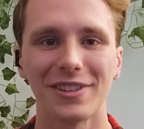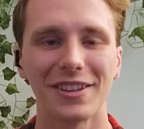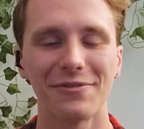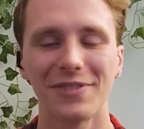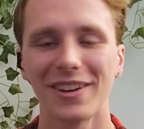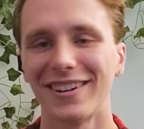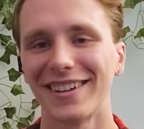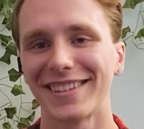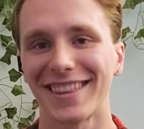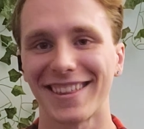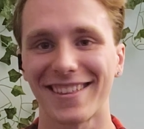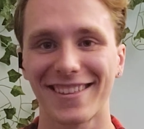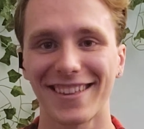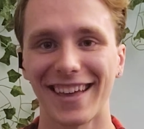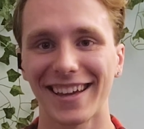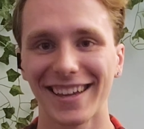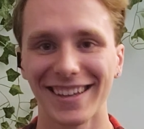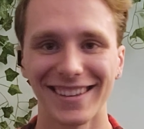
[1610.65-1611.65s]
And it felt like the
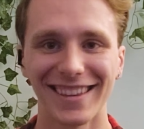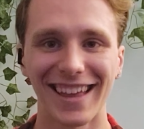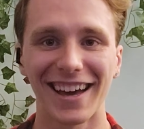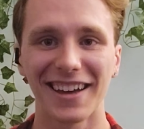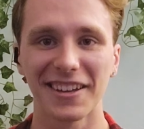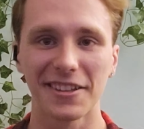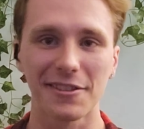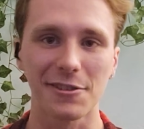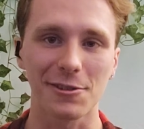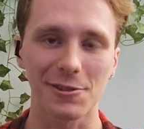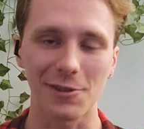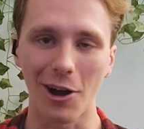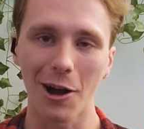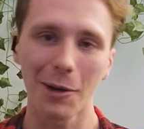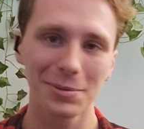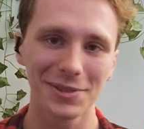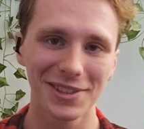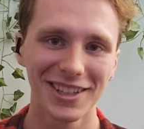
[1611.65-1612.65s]
second that I
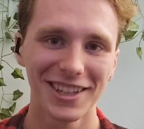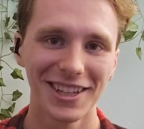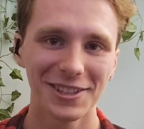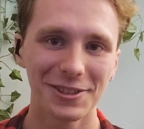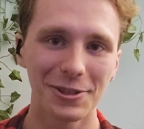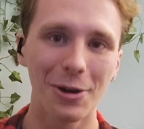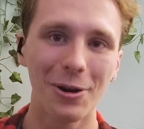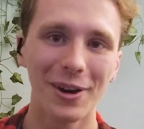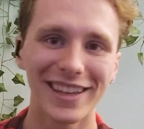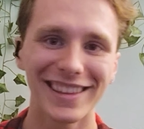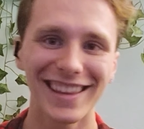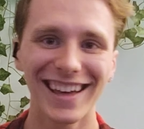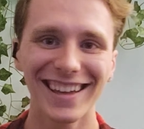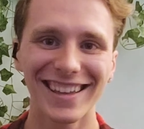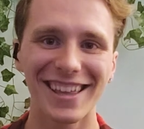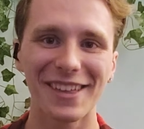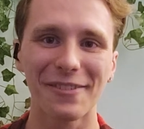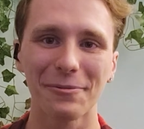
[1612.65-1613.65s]
stopped doing
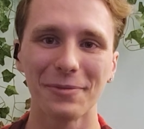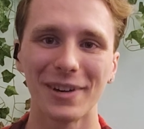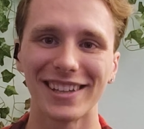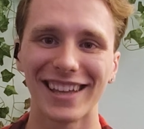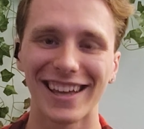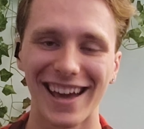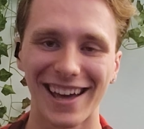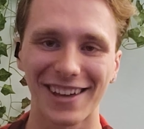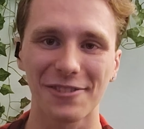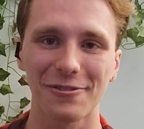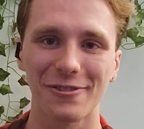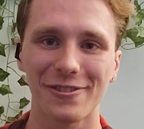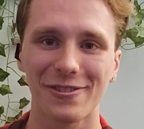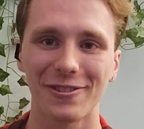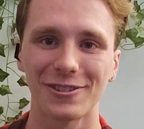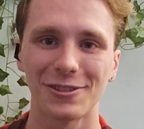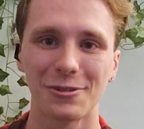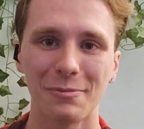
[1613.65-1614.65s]
that is when I actually
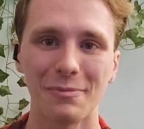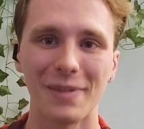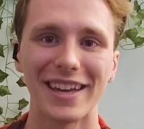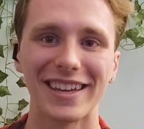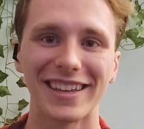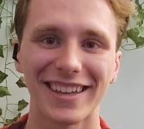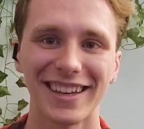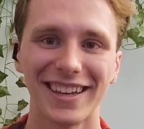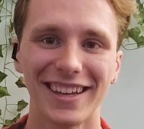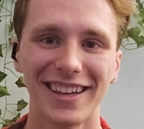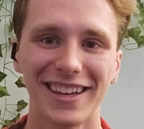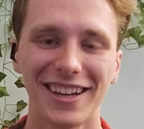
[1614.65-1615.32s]
started to make